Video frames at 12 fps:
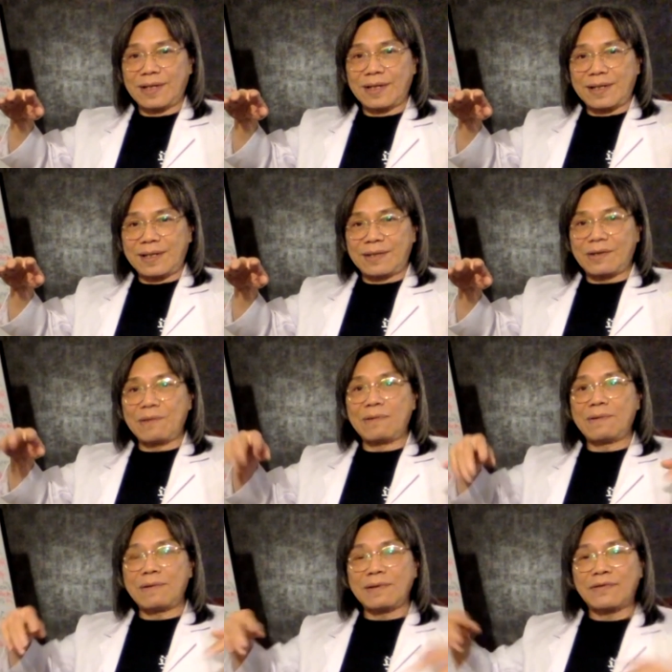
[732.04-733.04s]

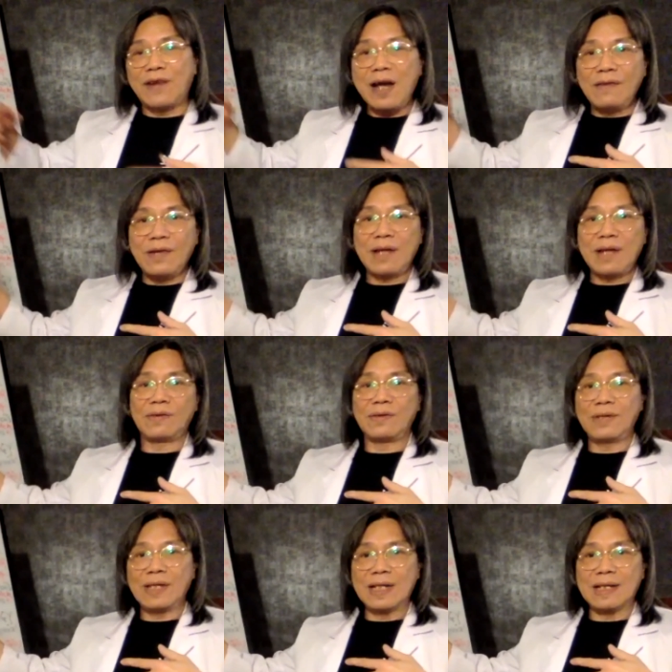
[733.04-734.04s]
So 5,000
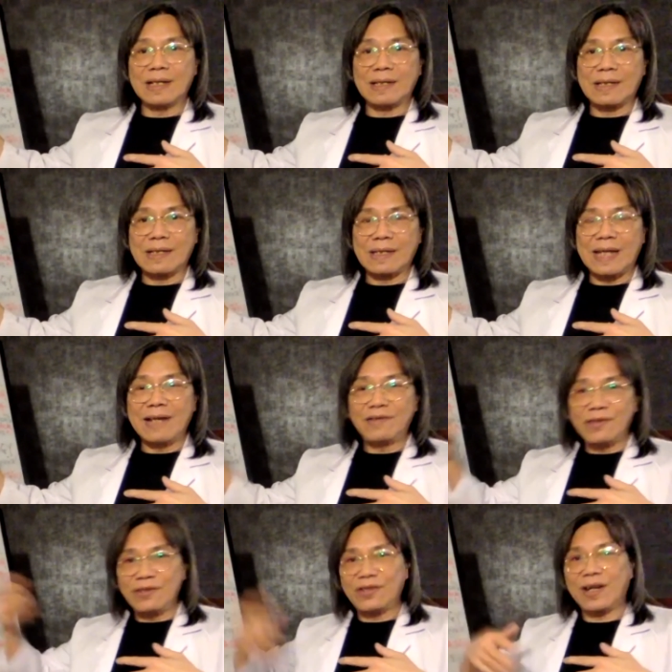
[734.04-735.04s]
years, the
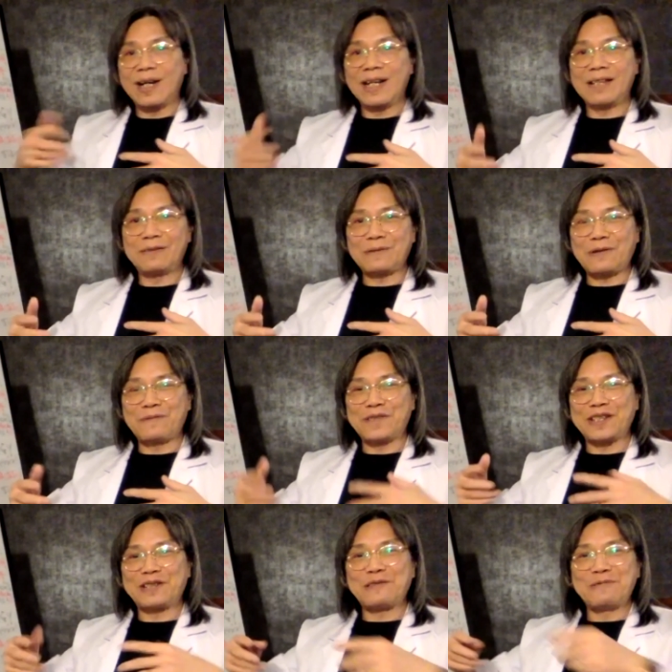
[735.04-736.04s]
ancient Chinese obviously
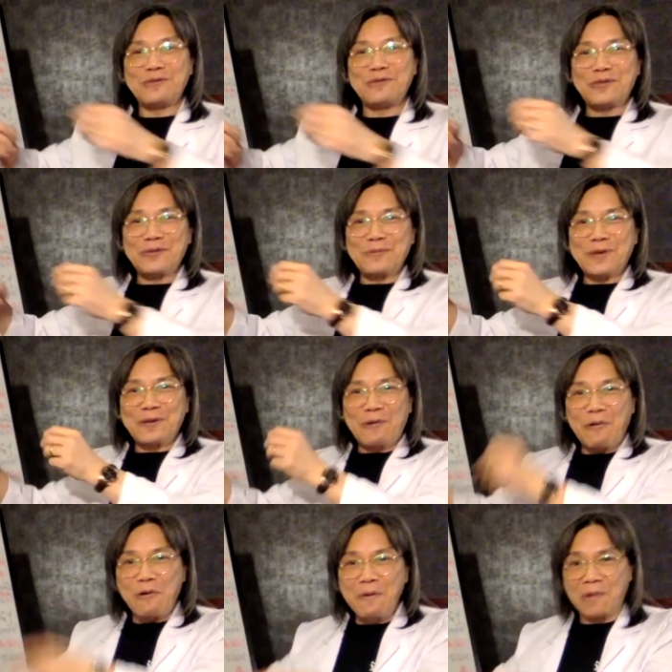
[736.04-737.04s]
don't use the word
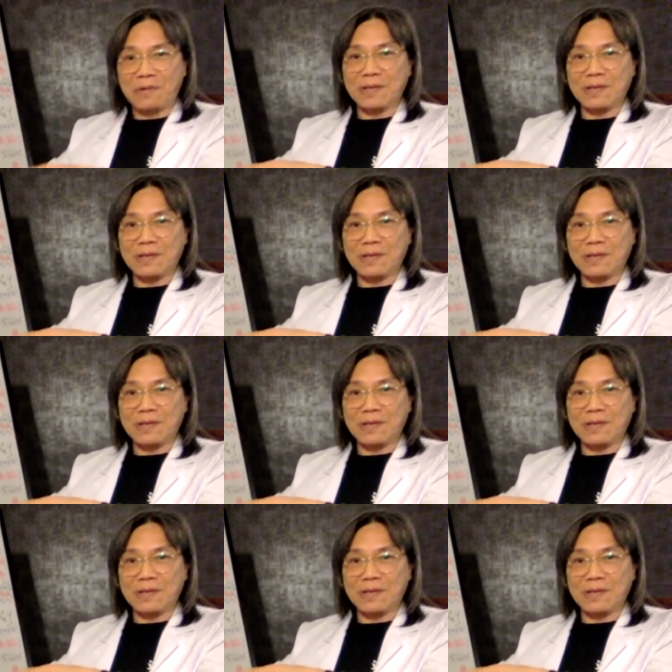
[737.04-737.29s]
hormones.